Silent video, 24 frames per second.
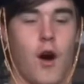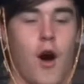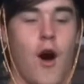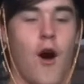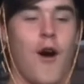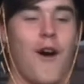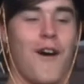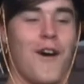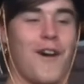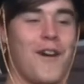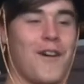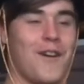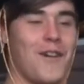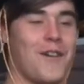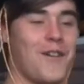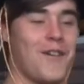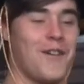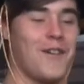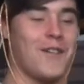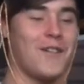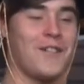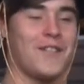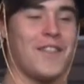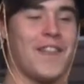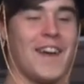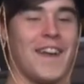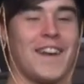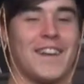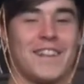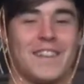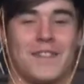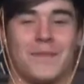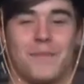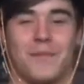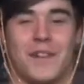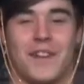Oh, that
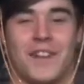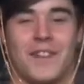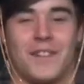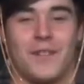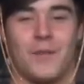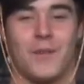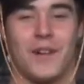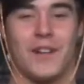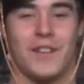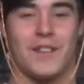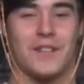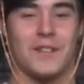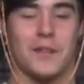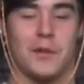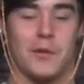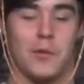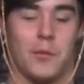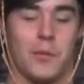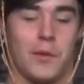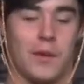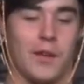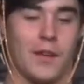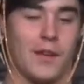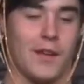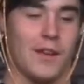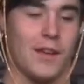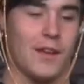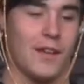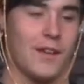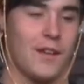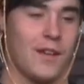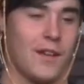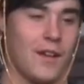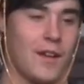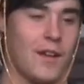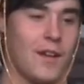explains why he's so weak.
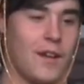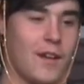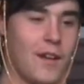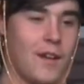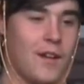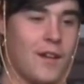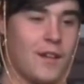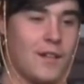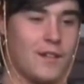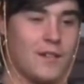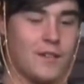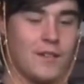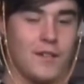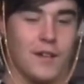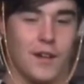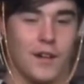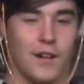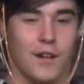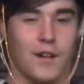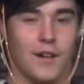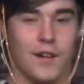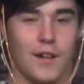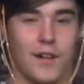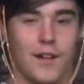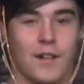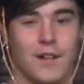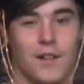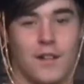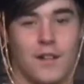Duh.